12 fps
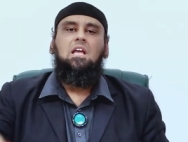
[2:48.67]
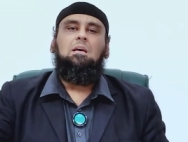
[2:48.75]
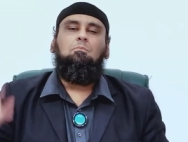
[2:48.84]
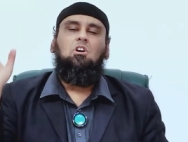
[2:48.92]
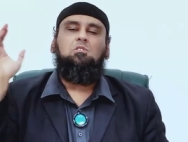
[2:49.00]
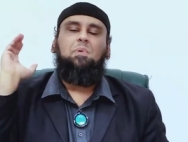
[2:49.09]
the
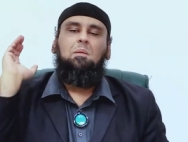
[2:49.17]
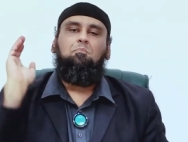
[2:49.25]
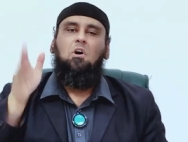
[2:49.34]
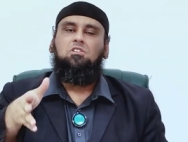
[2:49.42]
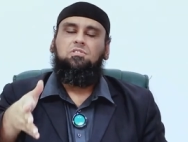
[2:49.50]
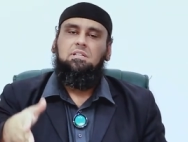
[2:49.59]
most
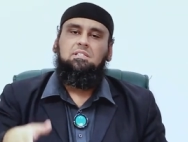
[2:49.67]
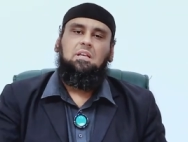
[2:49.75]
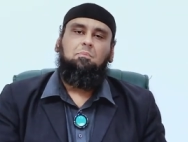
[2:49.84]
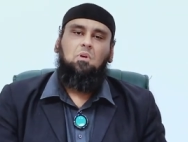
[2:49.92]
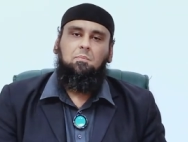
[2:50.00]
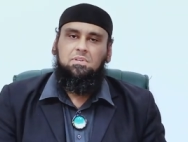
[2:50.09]
preposterous
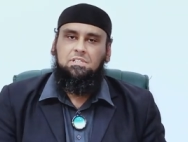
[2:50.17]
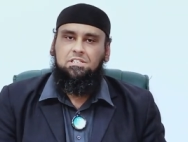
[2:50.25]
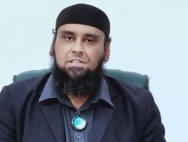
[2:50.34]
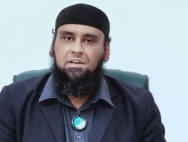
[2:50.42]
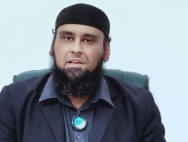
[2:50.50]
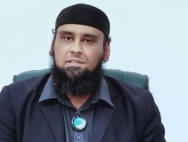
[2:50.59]
the
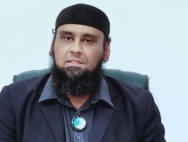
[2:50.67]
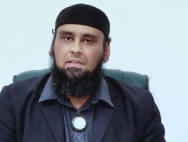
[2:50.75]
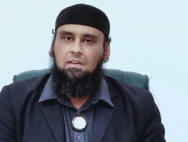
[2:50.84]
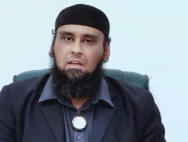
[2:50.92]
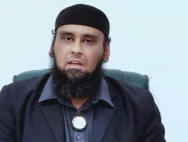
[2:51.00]
proposition is.